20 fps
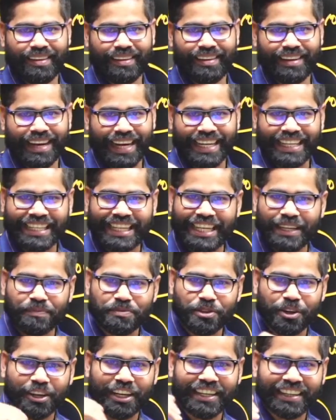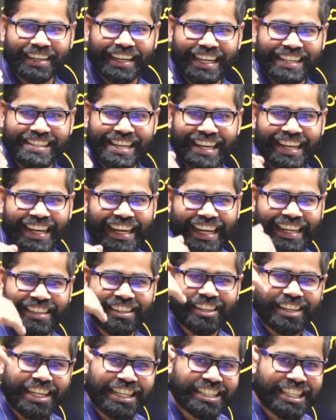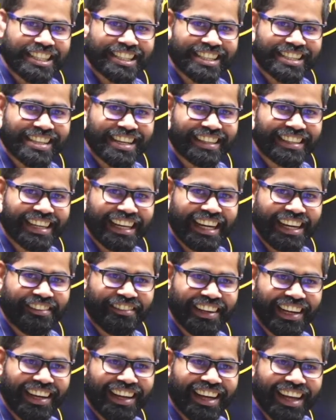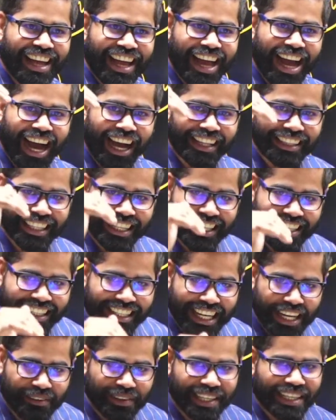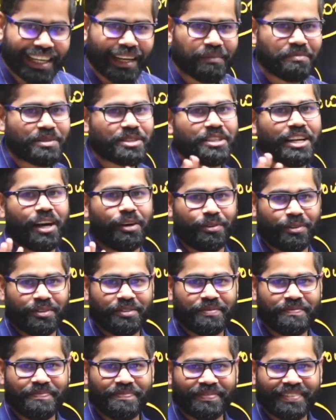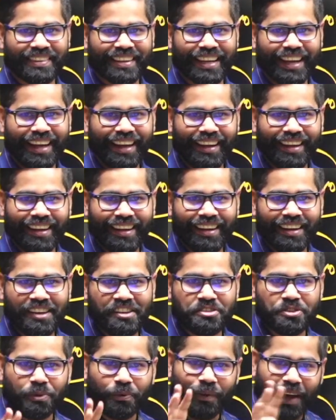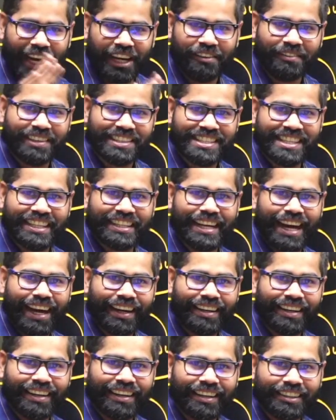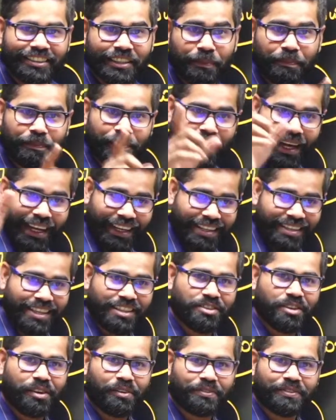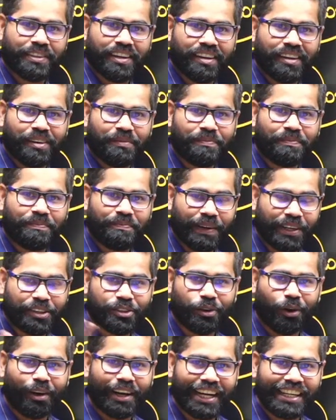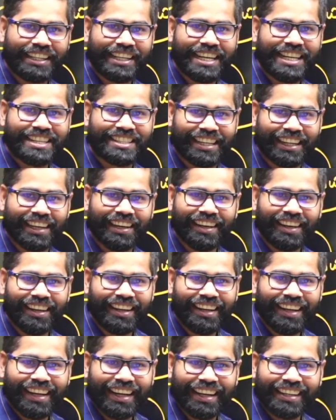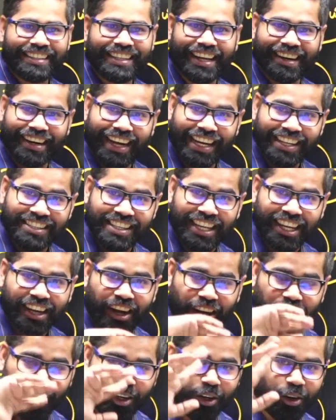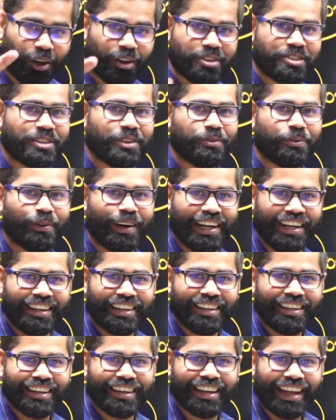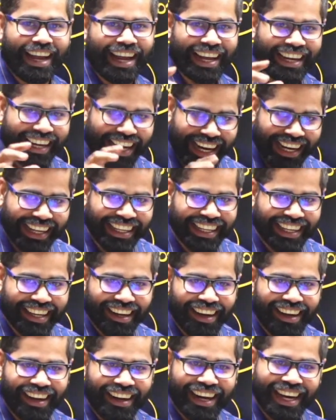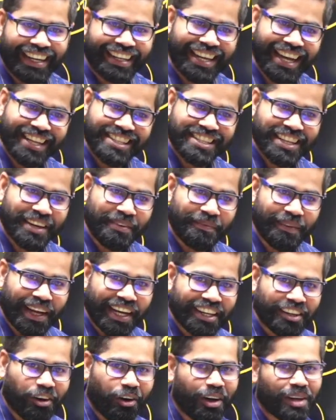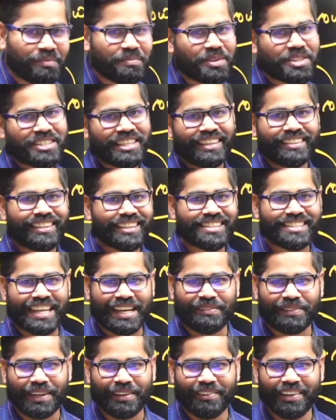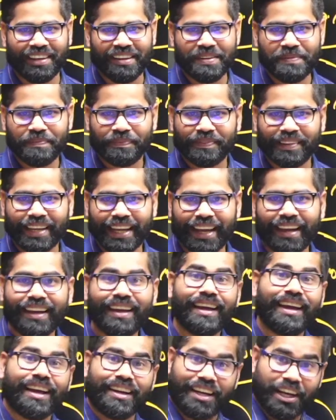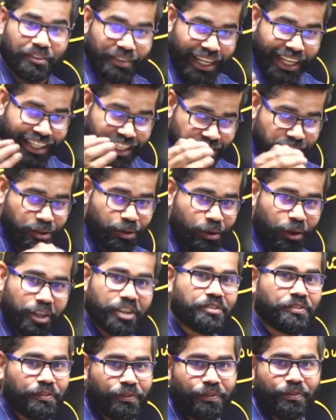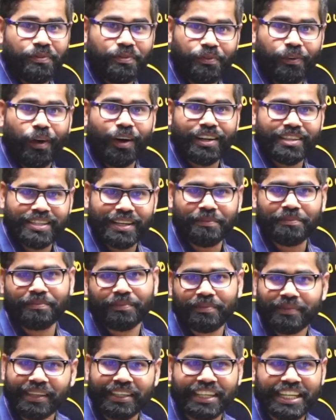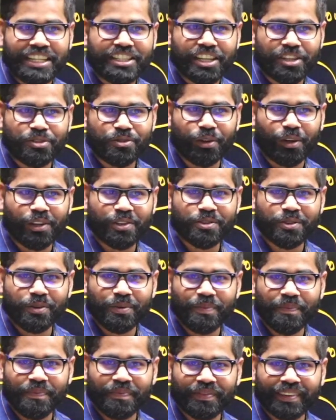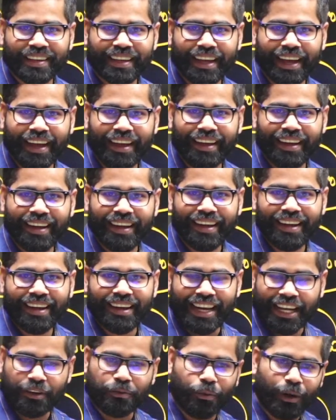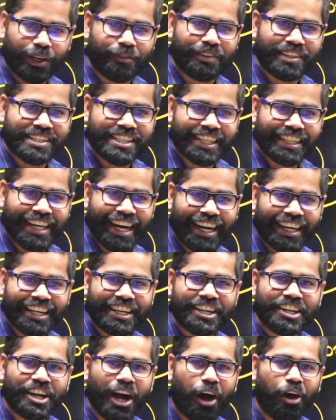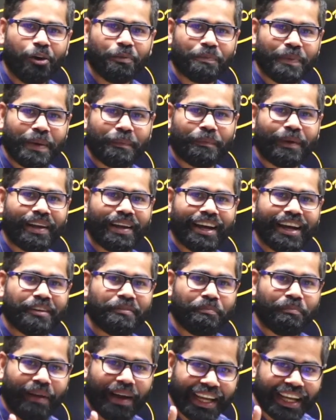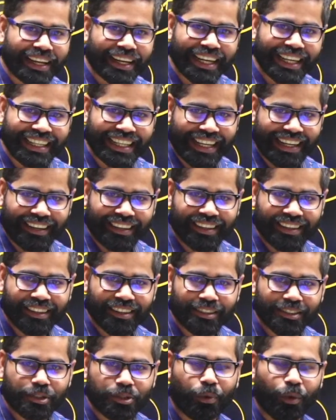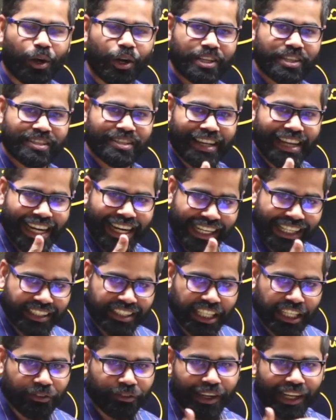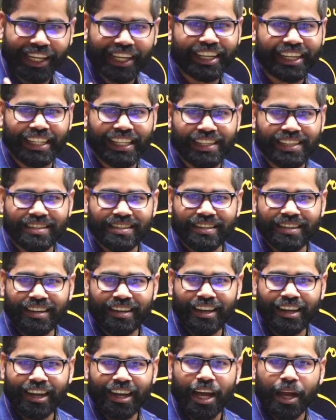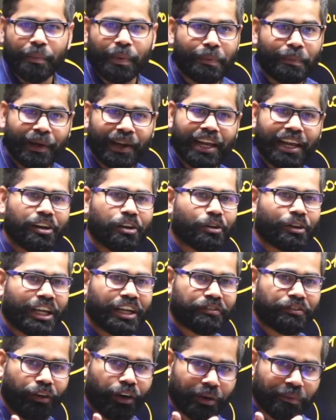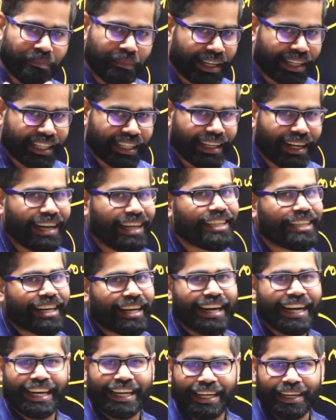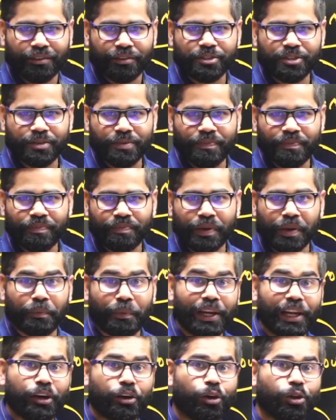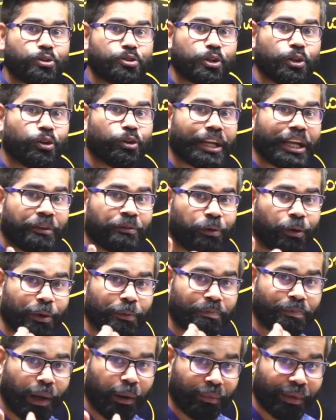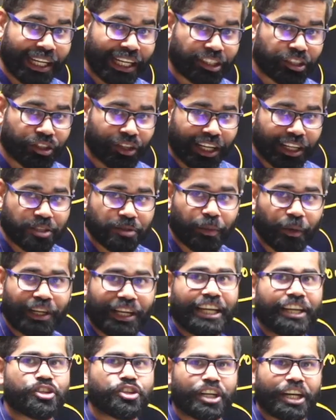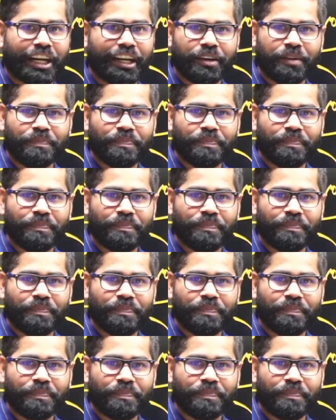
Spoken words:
It keeps on increasing, it reaches a certain level and then it never comes down. Okay. So while we see that the prices of the petrol and diesel, they are rising across the world, in India it has remained almost at the same level. Okay. Now that is good for some regions also. Okay. Like what we see that now people are migrating towards electric vehicles, people are looking for better alternatives, people are also looking for public transportation.